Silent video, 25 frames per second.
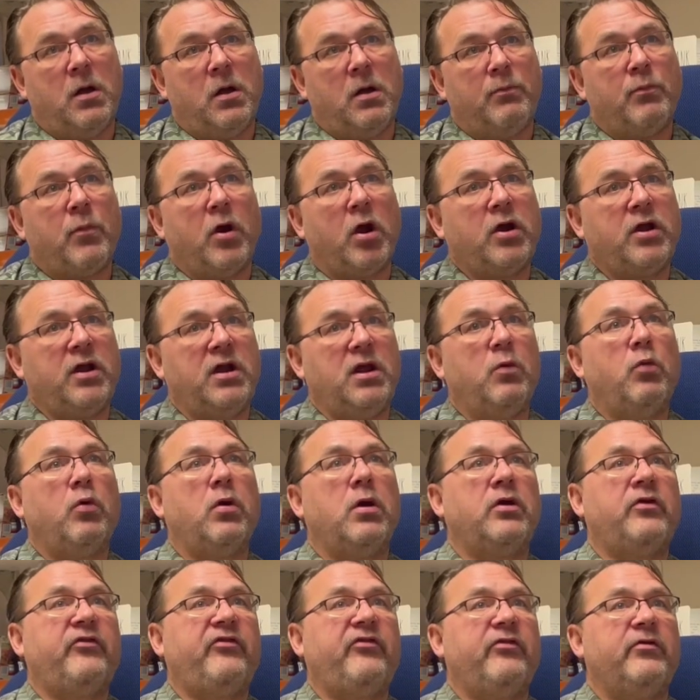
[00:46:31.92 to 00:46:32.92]
marketing
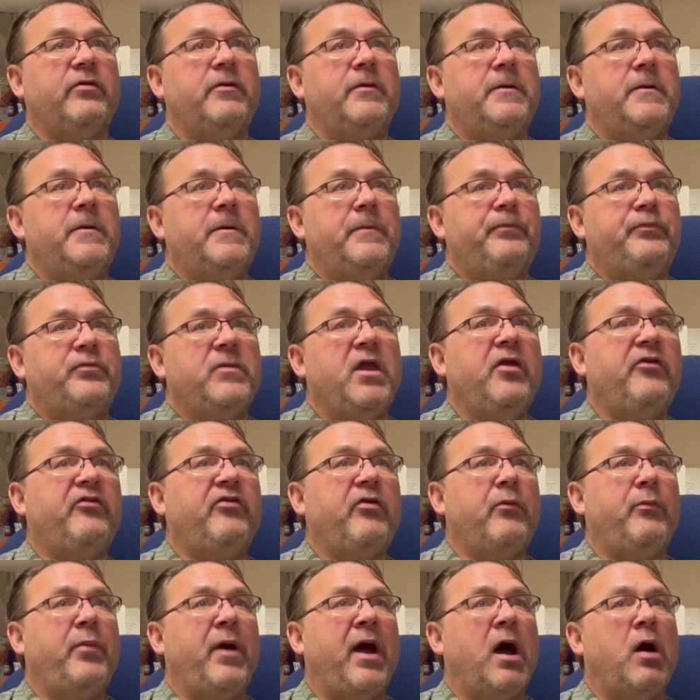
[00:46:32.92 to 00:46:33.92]
works, is
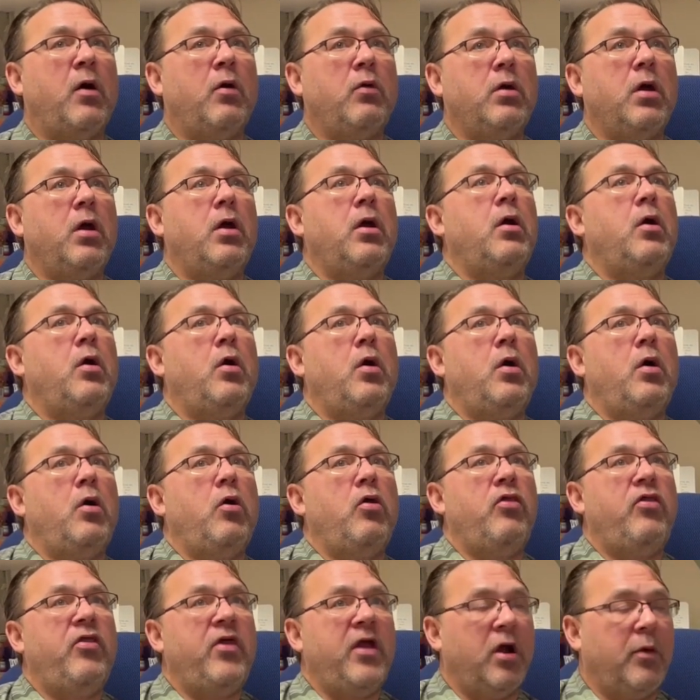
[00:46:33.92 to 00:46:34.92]
about
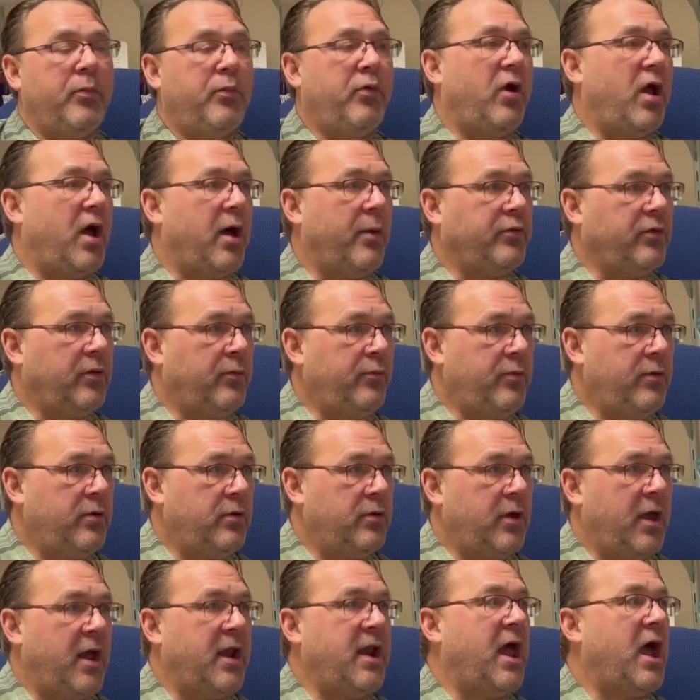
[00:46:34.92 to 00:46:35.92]
their problem
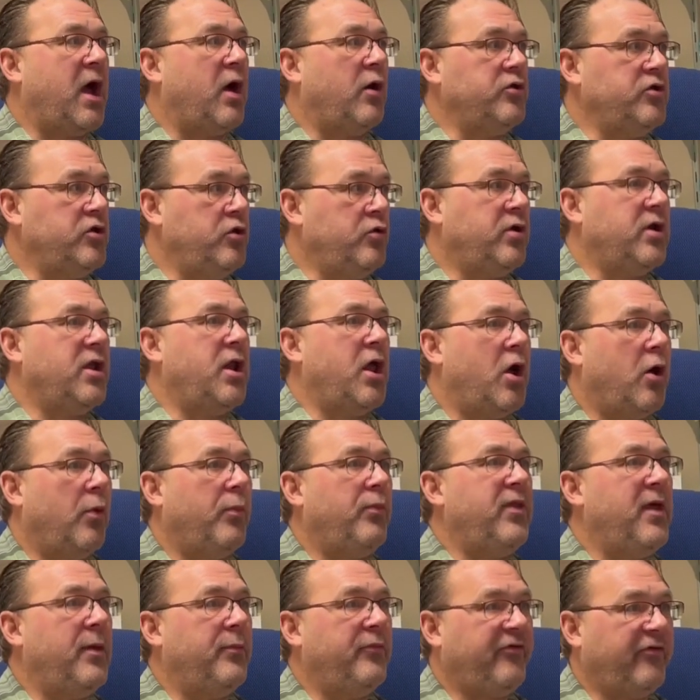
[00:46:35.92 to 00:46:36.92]
and how you can help
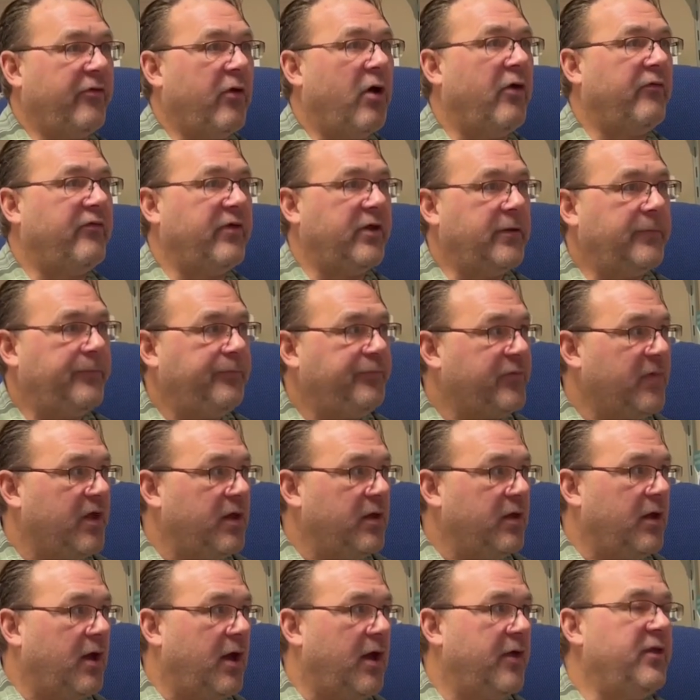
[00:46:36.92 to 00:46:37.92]
them solve it.
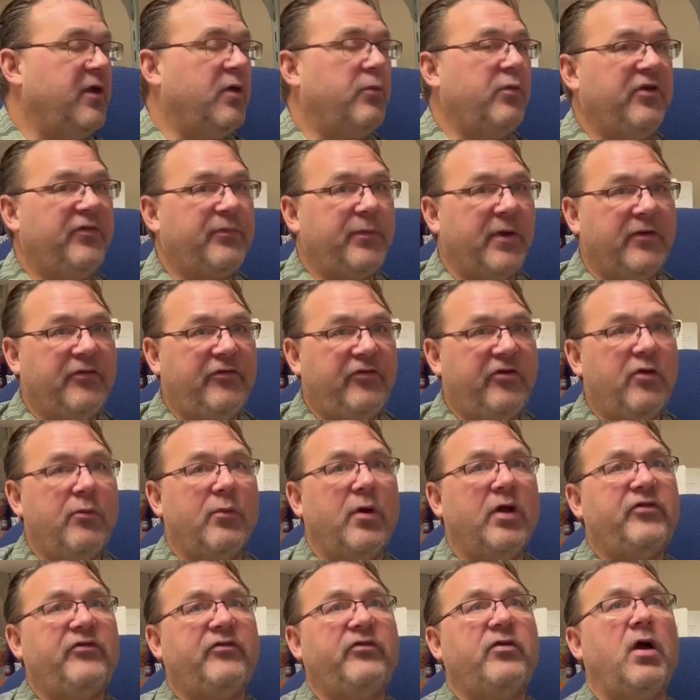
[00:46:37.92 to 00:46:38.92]
I think we spend too
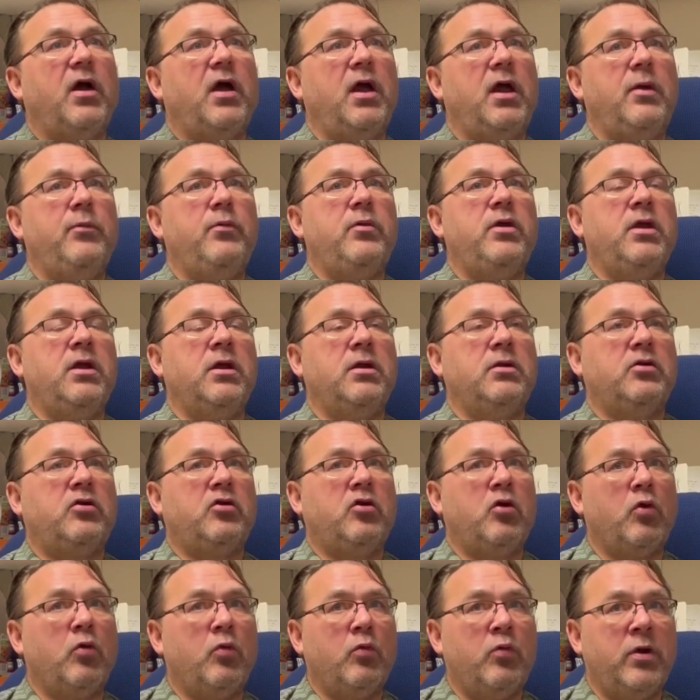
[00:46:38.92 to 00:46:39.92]
much time in
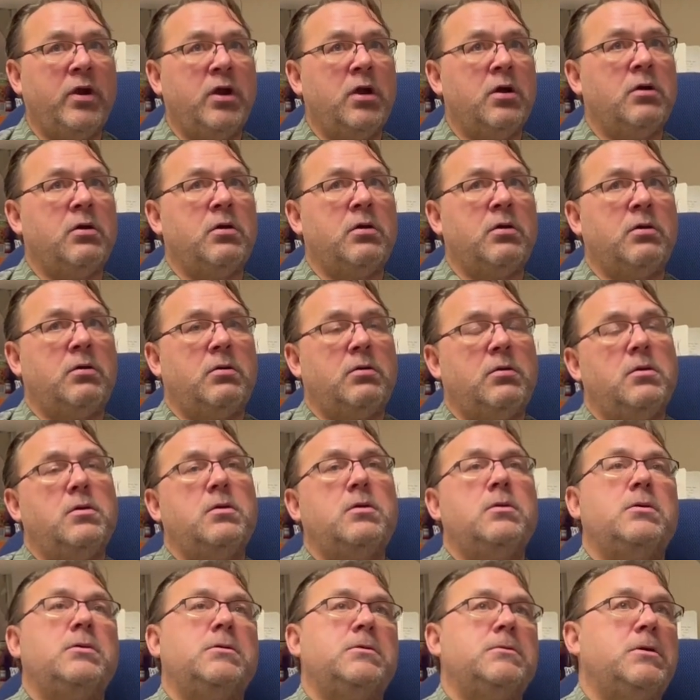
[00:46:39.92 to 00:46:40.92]
career
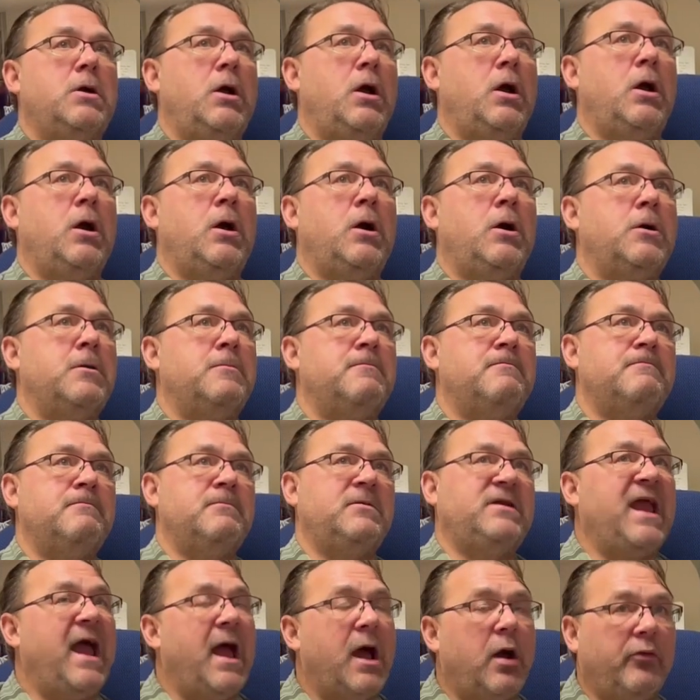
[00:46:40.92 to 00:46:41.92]

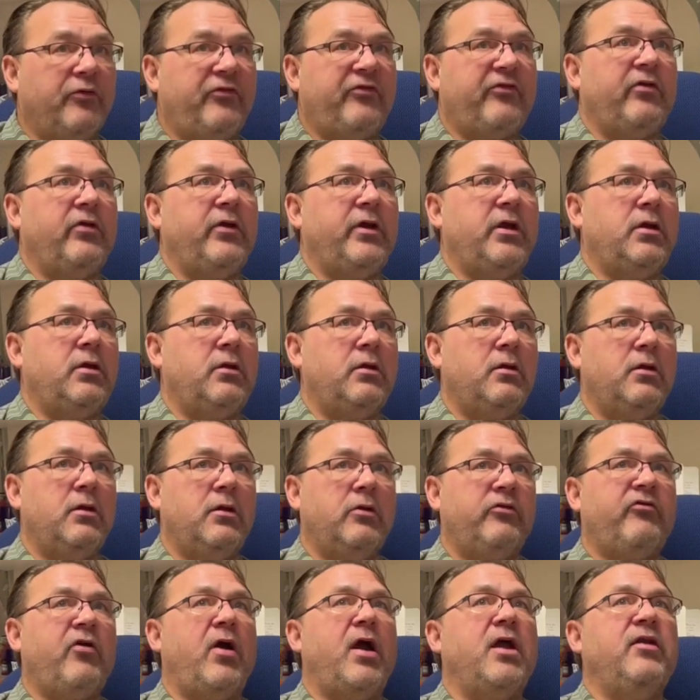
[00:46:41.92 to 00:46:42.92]
counseling
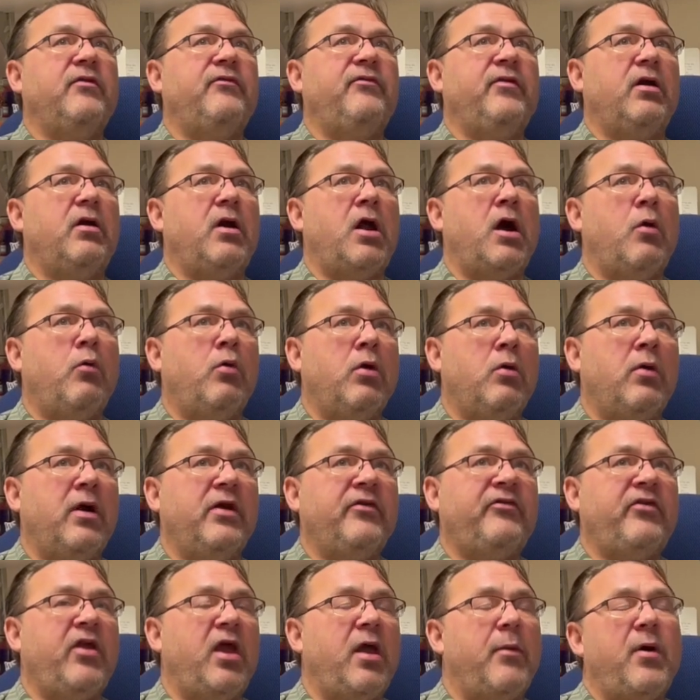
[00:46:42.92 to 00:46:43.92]
trying to figure out, what do I
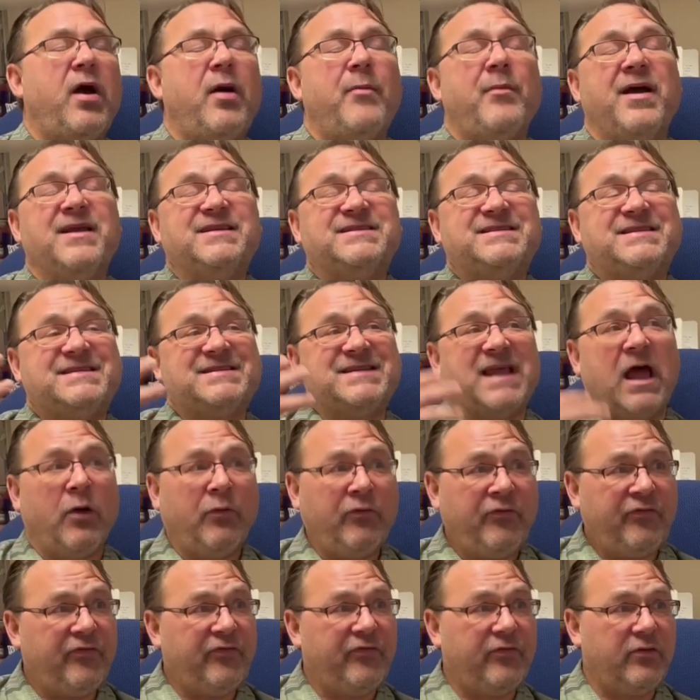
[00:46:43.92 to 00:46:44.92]
say about
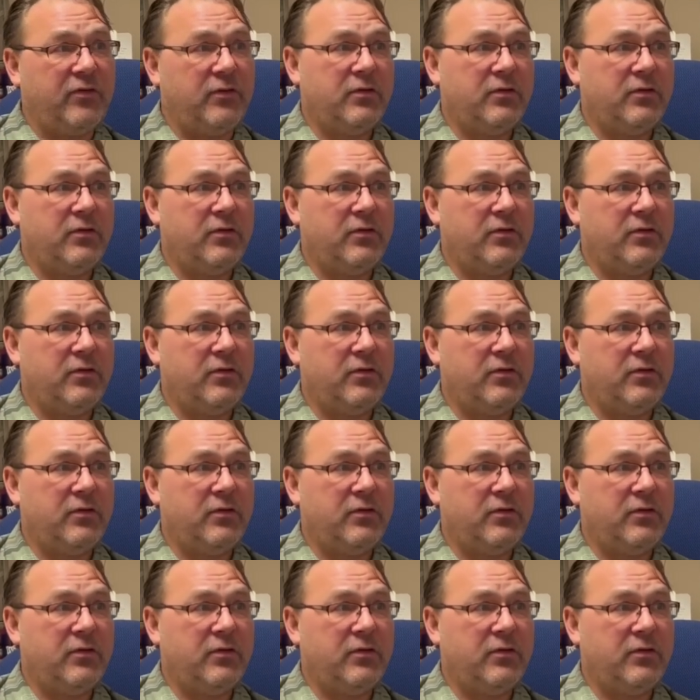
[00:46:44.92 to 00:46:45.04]
myself?